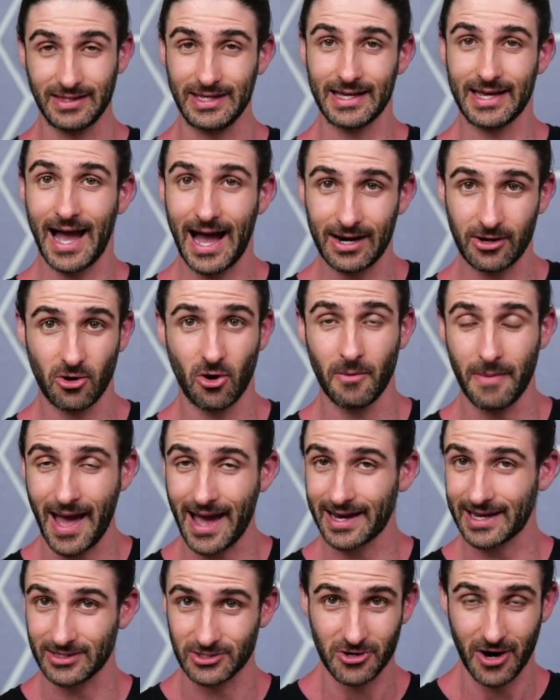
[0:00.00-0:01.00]
then you got to go
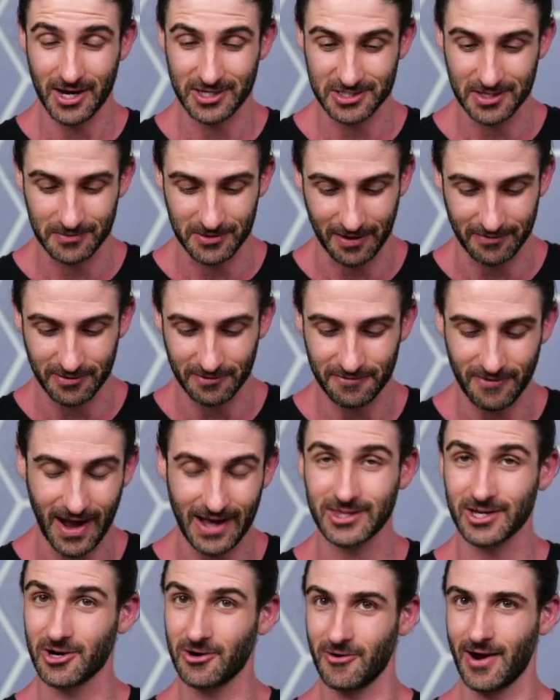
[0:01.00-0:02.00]
back and try something. You have to
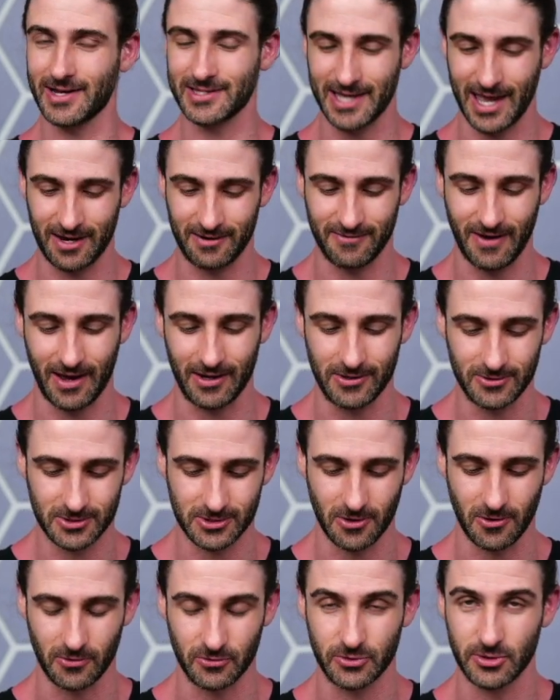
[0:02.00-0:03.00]
find the correct n value,
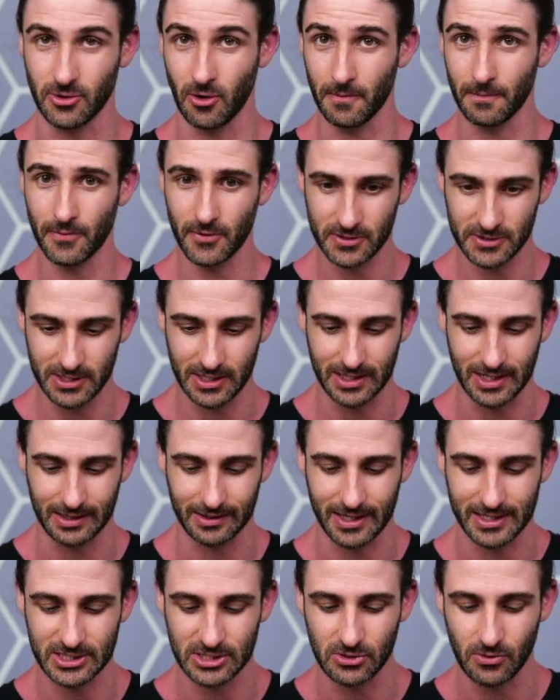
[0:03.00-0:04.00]
so don't proceed
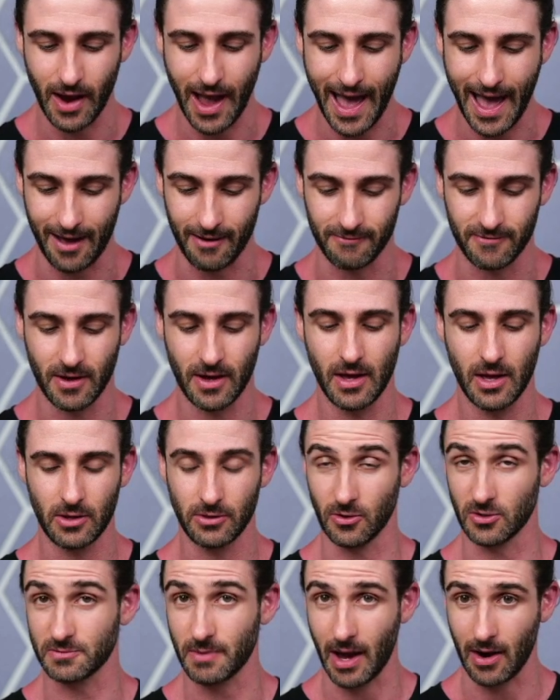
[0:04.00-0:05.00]
unless you have
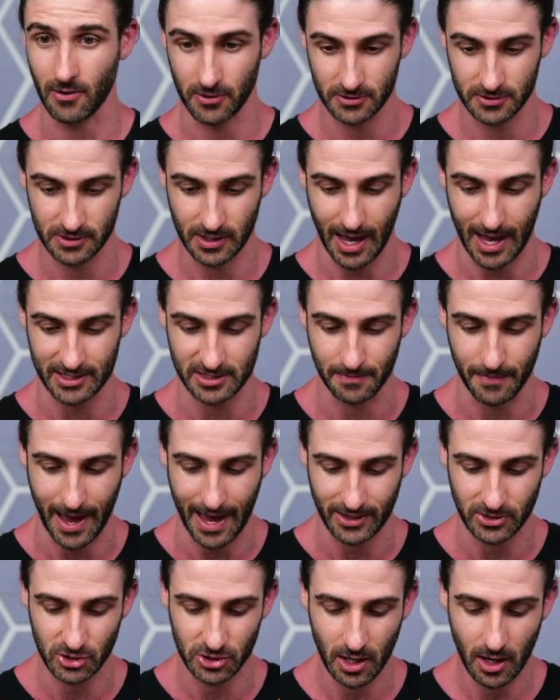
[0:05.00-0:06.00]
those powers as a
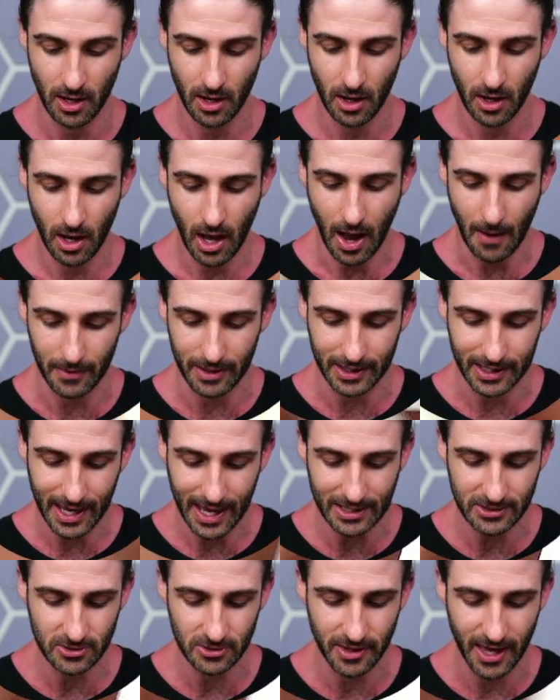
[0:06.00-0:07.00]
match. I'm going to
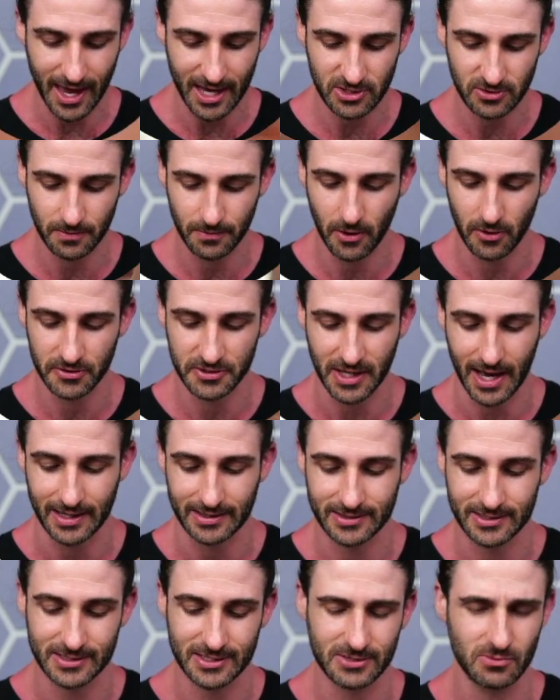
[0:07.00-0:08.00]
cancel the x from both
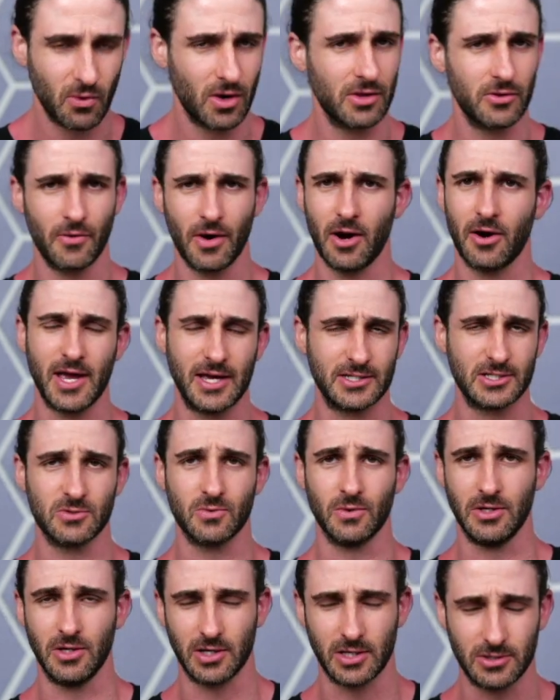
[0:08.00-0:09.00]
sides. This is one of the rare
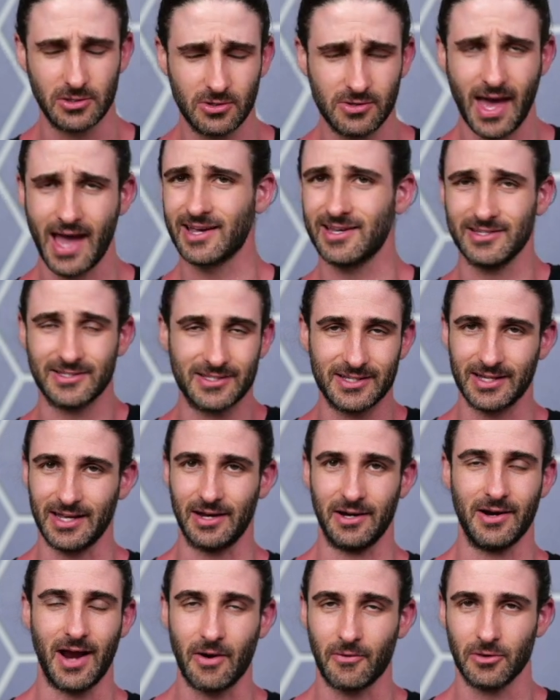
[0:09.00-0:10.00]
cases when you can do that because,
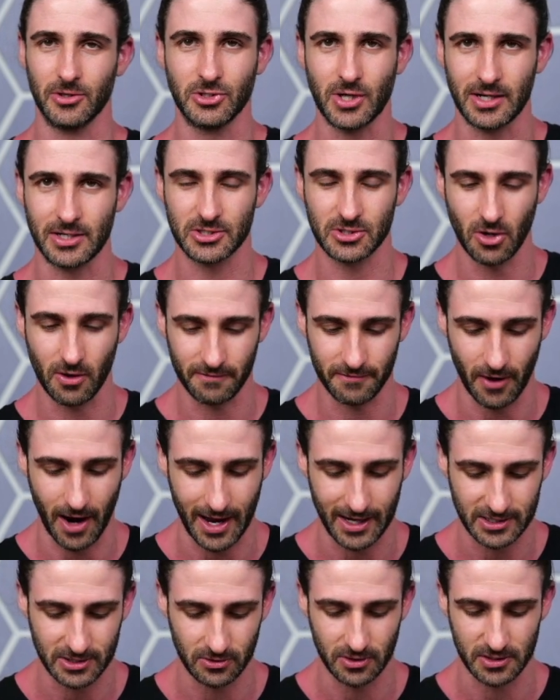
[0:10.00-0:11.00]
again, you're not really trying to solve for
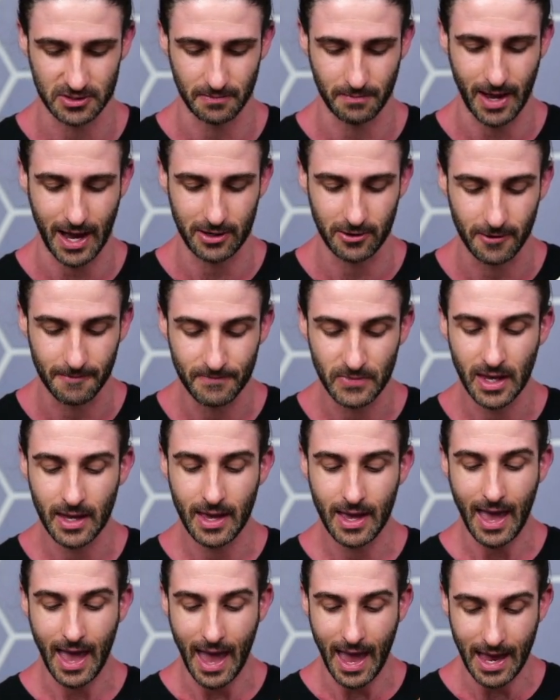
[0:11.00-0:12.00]
x, so it doesn't matter.
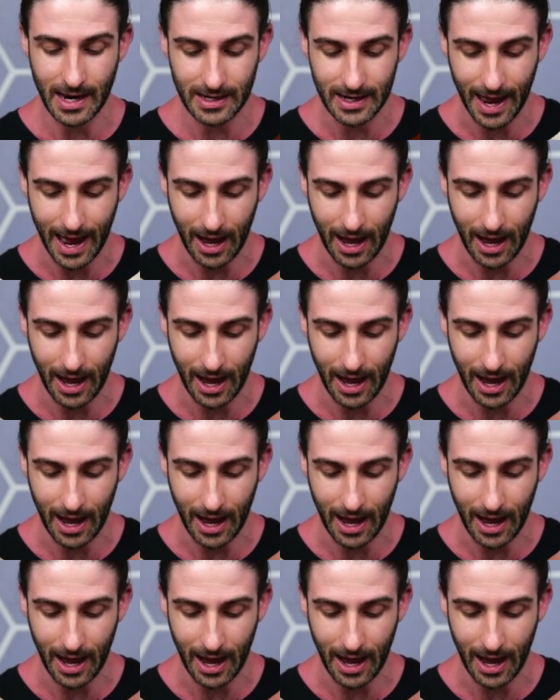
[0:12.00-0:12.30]
And